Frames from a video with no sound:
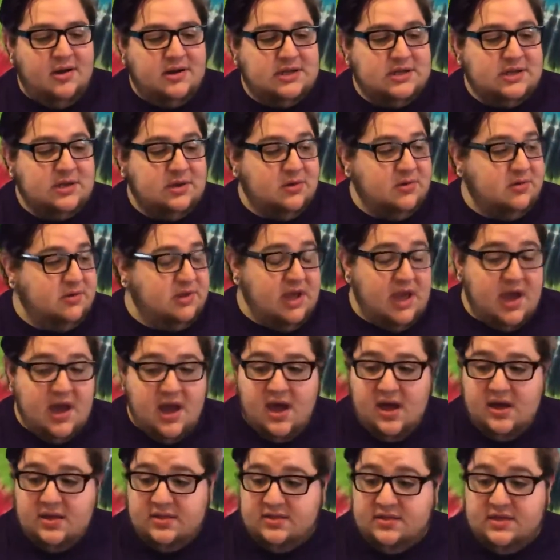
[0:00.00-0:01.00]
So
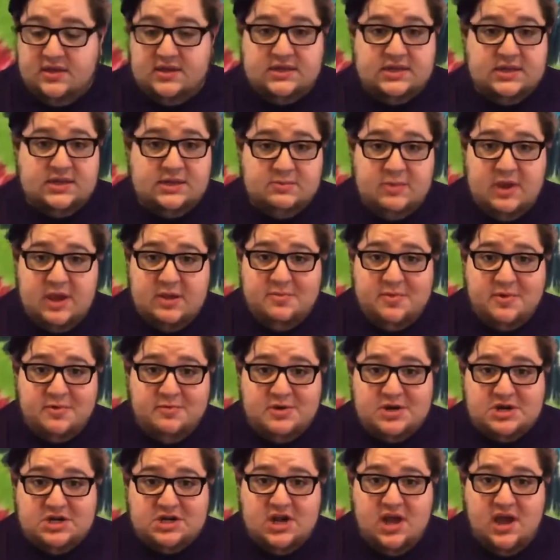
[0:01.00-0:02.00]
yeah, this is paper
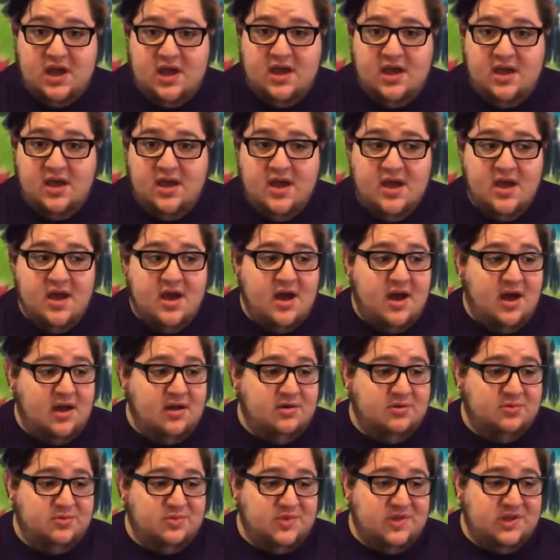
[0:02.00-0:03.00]
mache. I
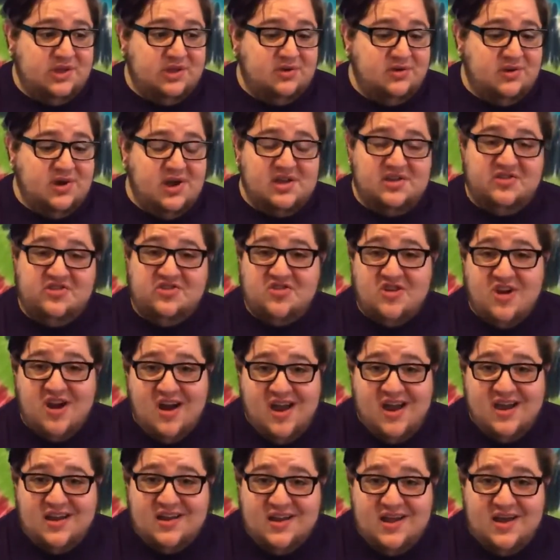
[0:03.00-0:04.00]
hope that you guys
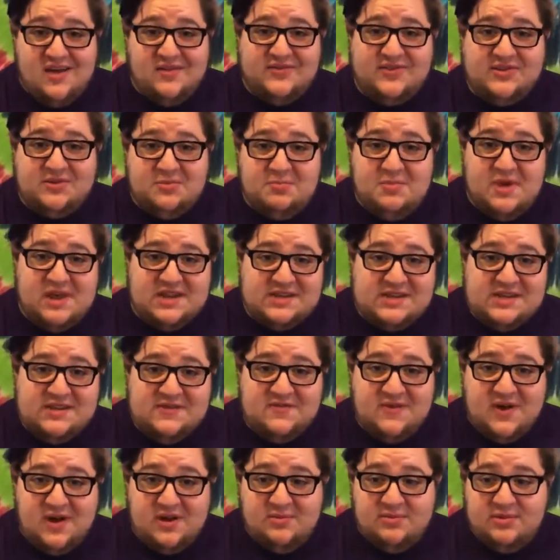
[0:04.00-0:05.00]
try it and have some messy
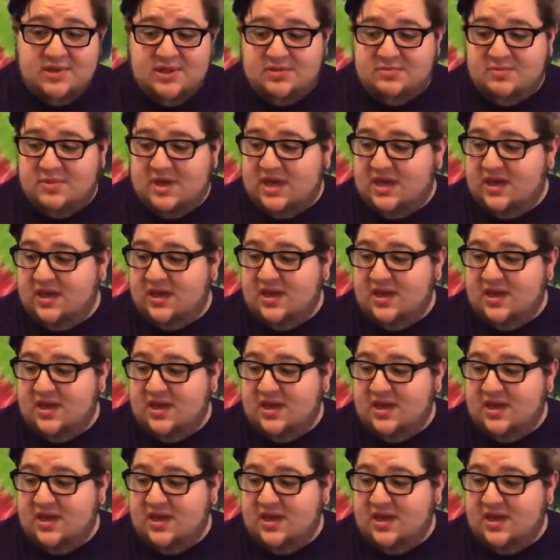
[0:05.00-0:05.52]
fun with me.